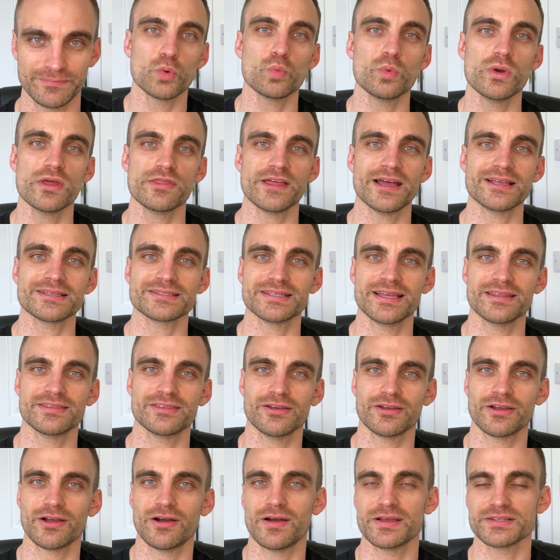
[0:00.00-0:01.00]
With that said
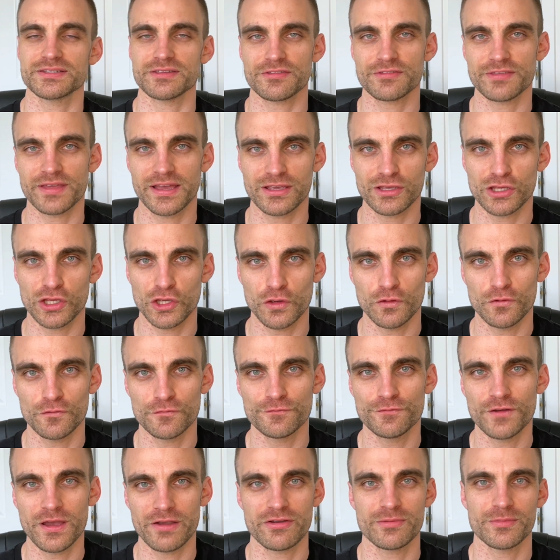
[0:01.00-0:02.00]
though guys, thank you
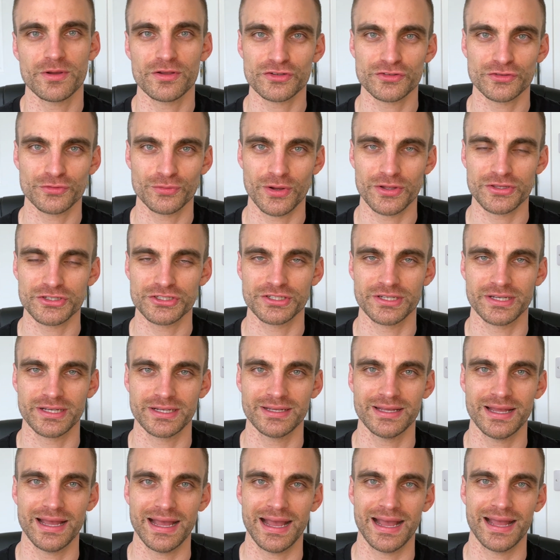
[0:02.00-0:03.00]
very much for watching,